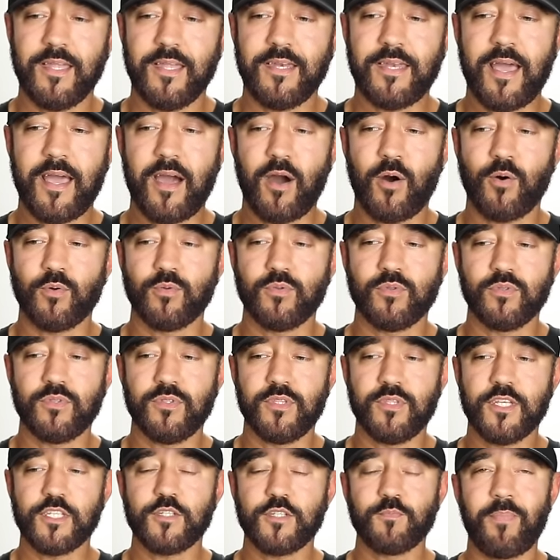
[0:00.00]
Now,
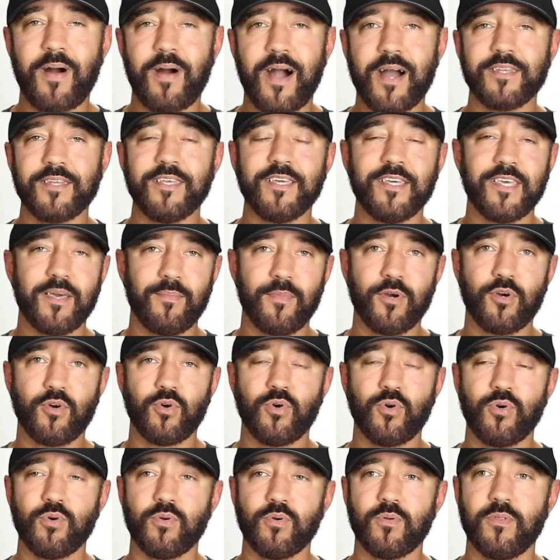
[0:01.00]
this bonding
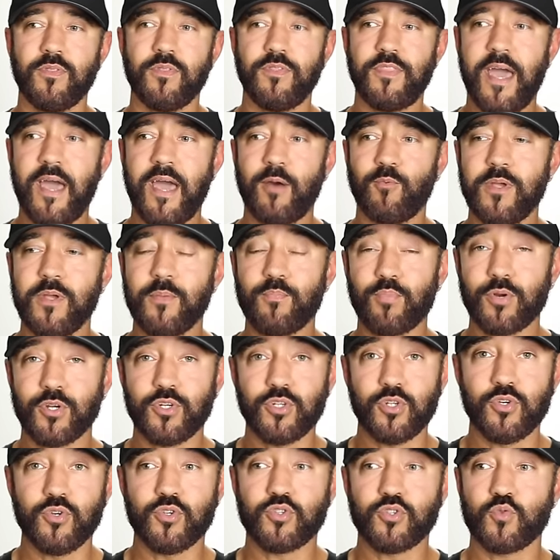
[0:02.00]
chemical that we
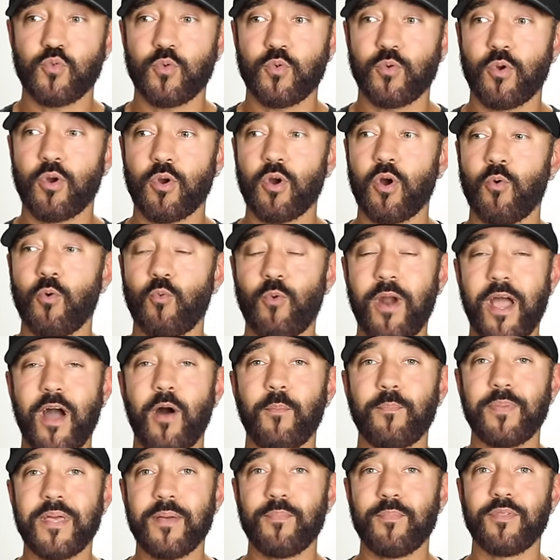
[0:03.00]
produce when we're
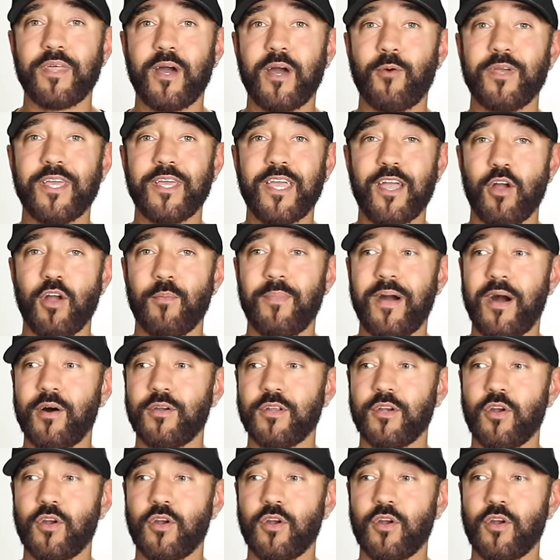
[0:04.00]
around people that we care about,